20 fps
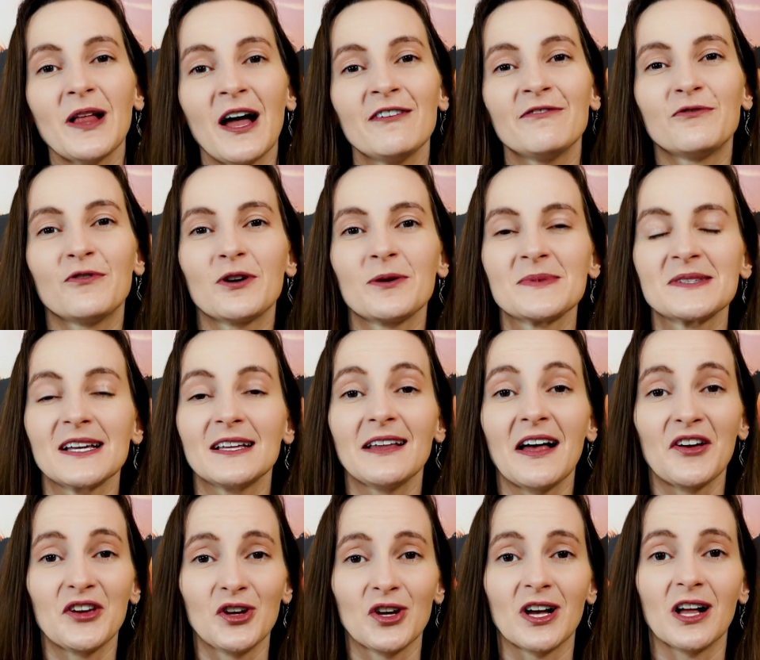platforms
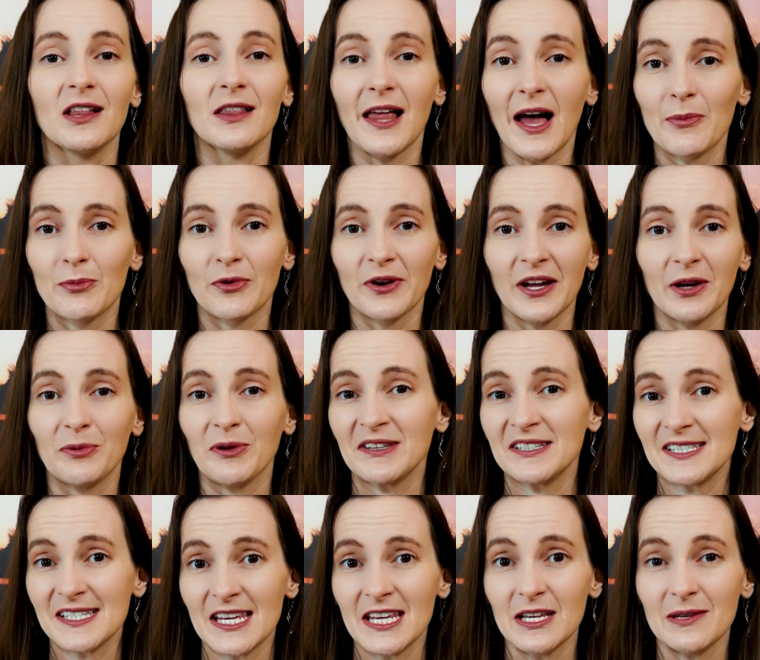allow you to collaborate
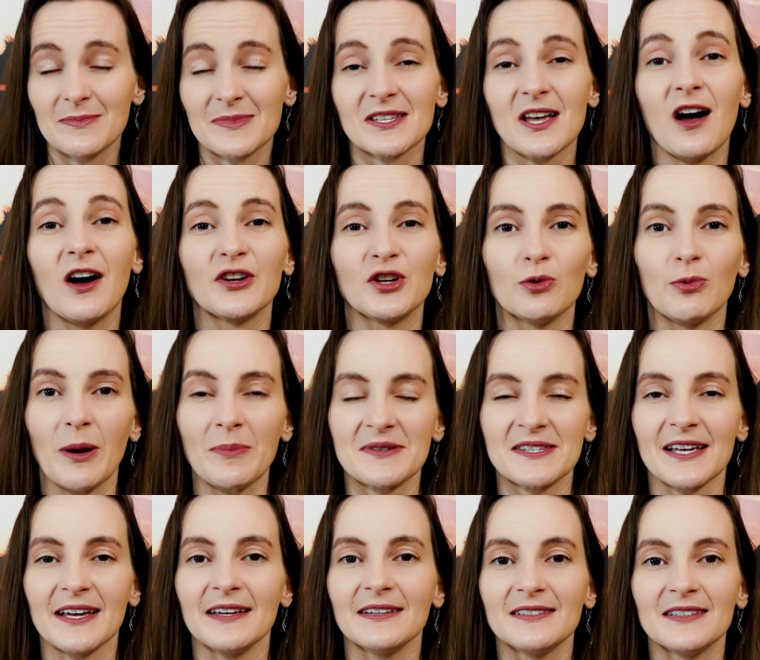with teams on your
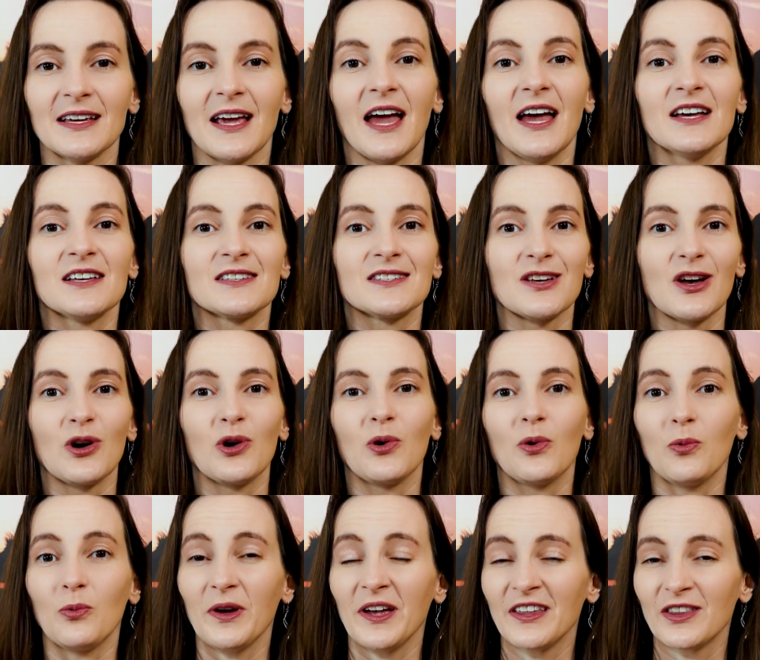website.
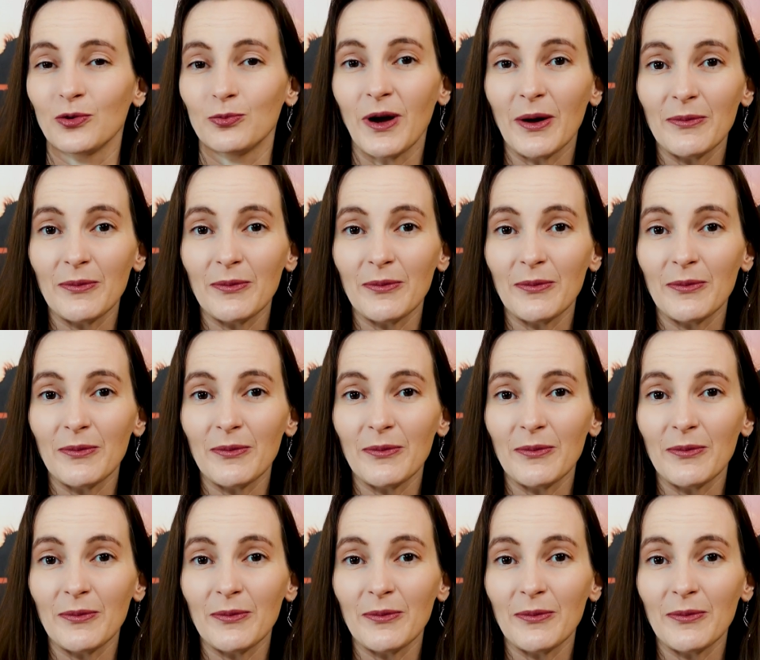So with